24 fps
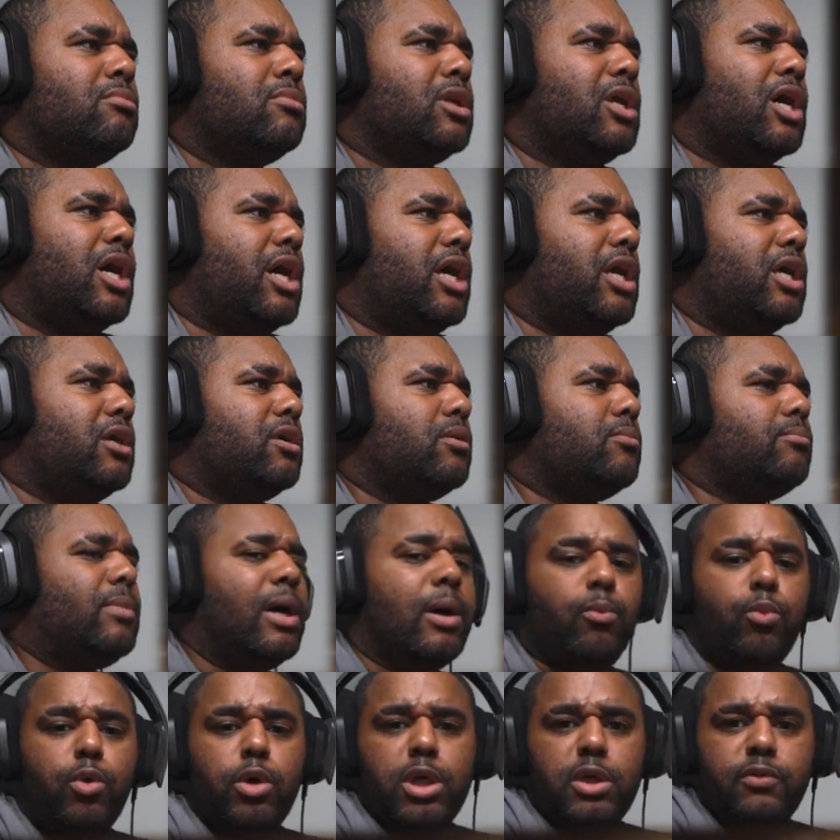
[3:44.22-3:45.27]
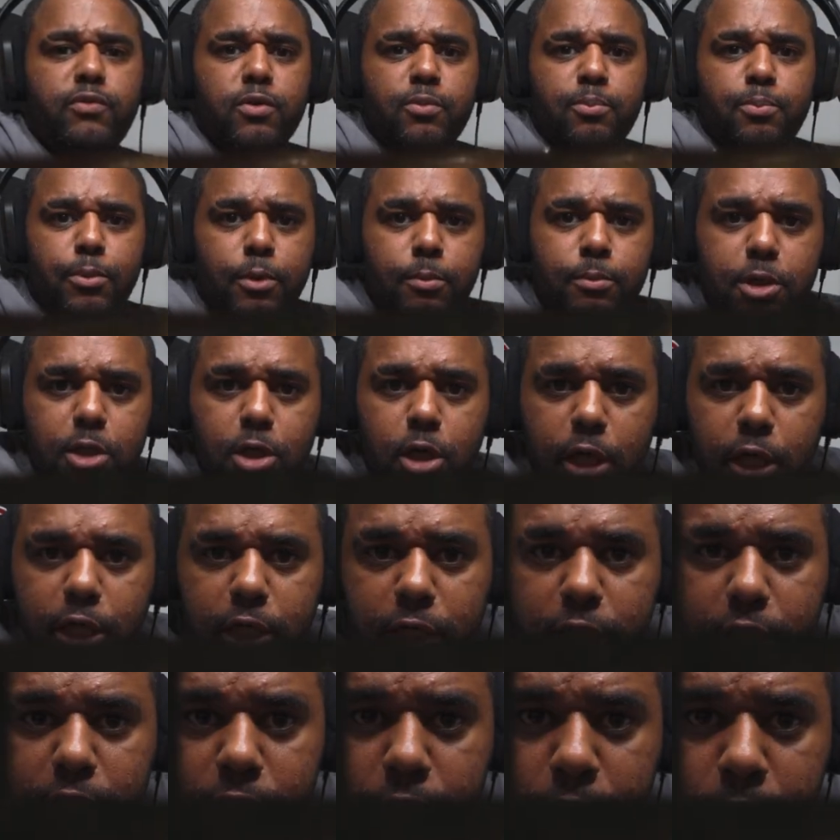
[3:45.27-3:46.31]
Like, man weren't even probably
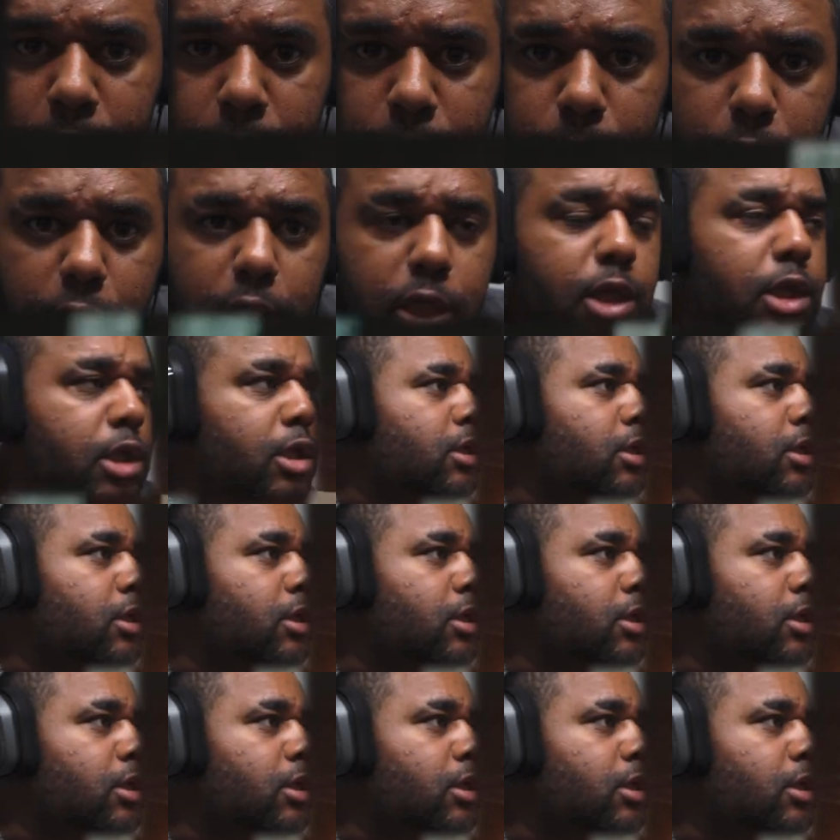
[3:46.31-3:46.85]
going in anyway.